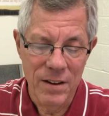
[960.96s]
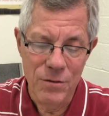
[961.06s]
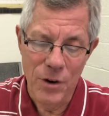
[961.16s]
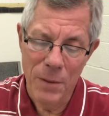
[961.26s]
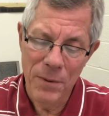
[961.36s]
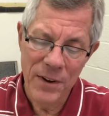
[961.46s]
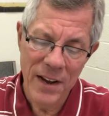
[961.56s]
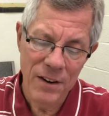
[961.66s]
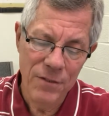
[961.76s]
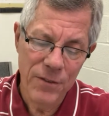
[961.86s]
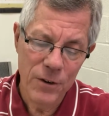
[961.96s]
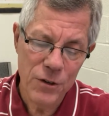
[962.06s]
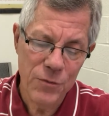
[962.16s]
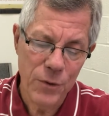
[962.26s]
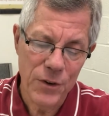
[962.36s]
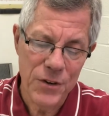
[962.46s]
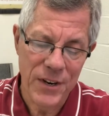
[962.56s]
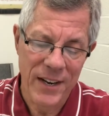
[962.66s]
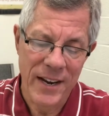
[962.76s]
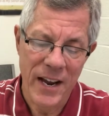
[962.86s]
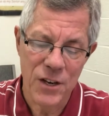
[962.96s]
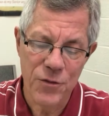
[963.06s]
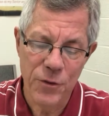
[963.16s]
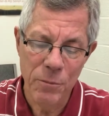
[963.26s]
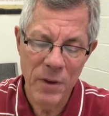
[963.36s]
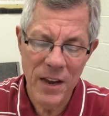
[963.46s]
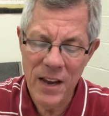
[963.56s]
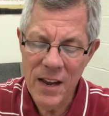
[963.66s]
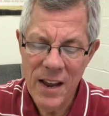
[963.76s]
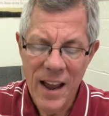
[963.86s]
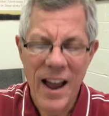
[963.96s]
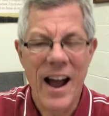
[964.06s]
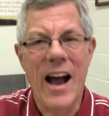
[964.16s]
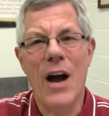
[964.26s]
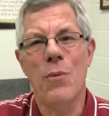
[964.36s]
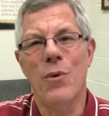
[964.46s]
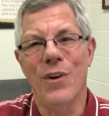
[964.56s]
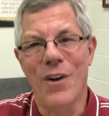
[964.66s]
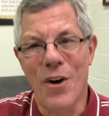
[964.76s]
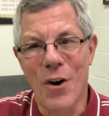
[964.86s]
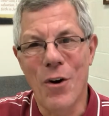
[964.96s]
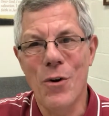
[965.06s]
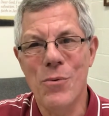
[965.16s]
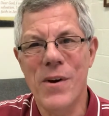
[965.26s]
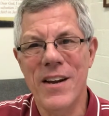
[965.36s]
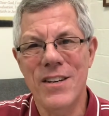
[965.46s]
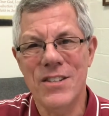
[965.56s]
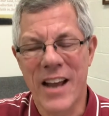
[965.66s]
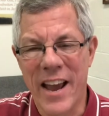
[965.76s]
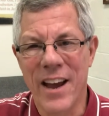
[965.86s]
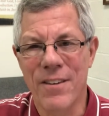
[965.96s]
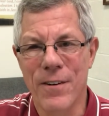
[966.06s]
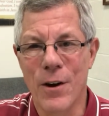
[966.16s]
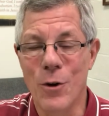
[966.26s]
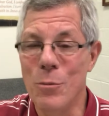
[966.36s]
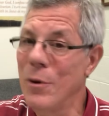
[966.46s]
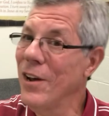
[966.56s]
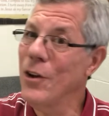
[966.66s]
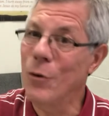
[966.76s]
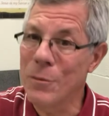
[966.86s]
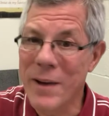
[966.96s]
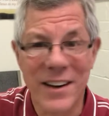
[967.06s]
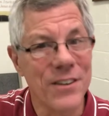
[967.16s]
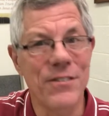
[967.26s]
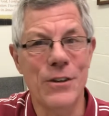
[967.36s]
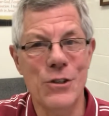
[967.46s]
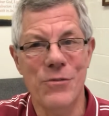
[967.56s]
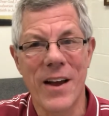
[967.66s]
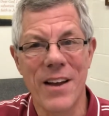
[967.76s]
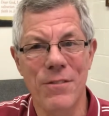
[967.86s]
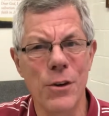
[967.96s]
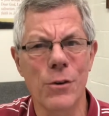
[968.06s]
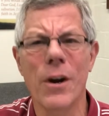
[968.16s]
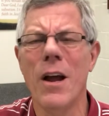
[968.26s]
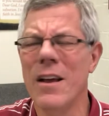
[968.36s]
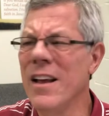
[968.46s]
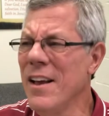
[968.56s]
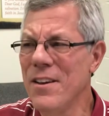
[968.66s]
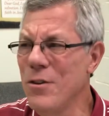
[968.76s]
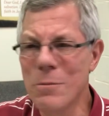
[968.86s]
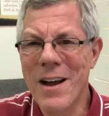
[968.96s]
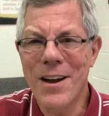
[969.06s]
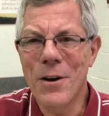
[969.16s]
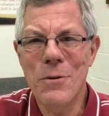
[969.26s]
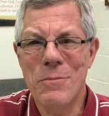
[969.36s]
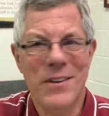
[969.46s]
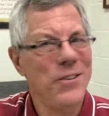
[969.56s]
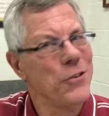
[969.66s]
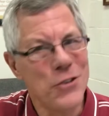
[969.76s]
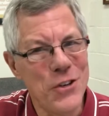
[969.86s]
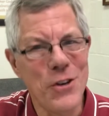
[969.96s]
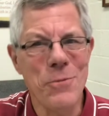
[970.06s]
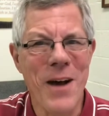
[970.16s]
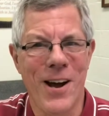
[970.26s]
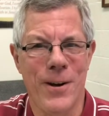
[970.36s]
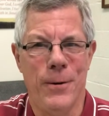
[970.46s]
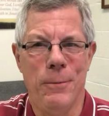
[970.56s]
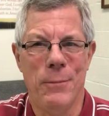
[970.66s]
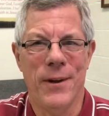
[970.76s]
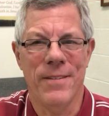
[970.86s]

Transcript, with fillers: Dropping down to verse 14, as for me, I will always have hope. Going back to verse 5, you're, you're my hope. You're still my hope.